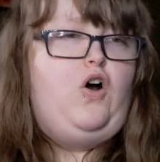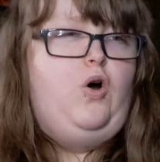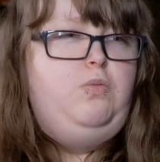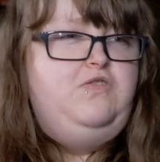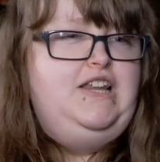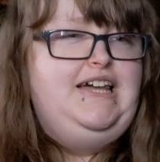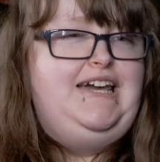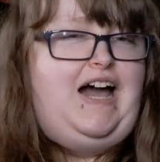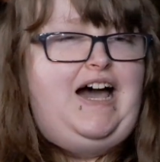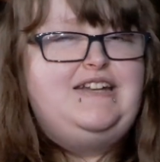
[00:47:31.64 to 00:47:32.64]
Hopefully
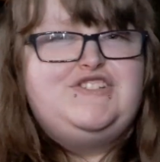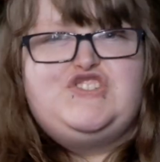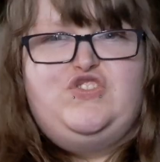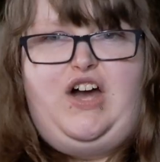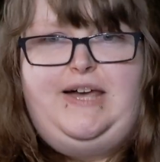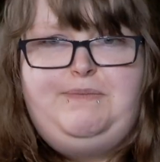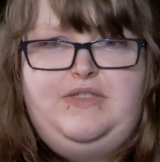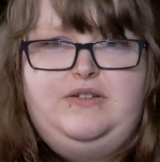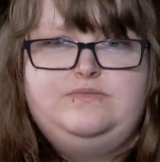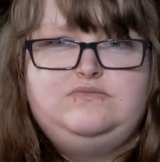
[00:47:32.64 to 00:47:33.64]
I
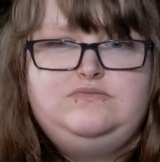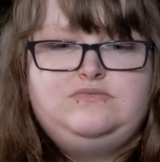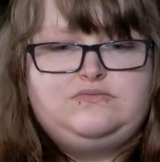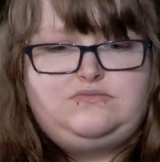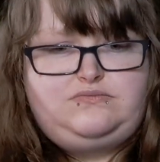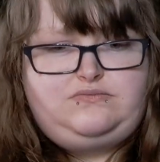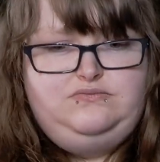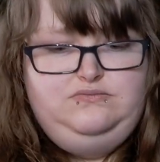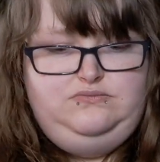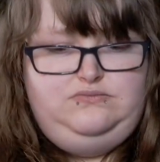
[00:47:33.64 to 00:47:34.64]
described them
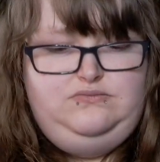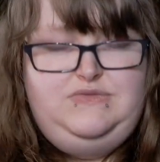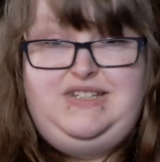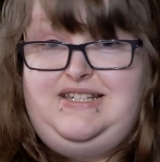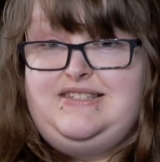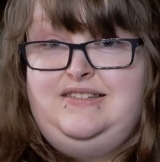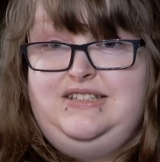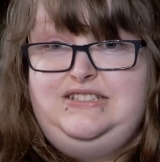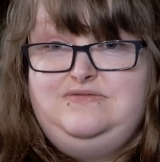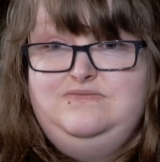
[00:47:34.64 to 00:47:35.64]
decently.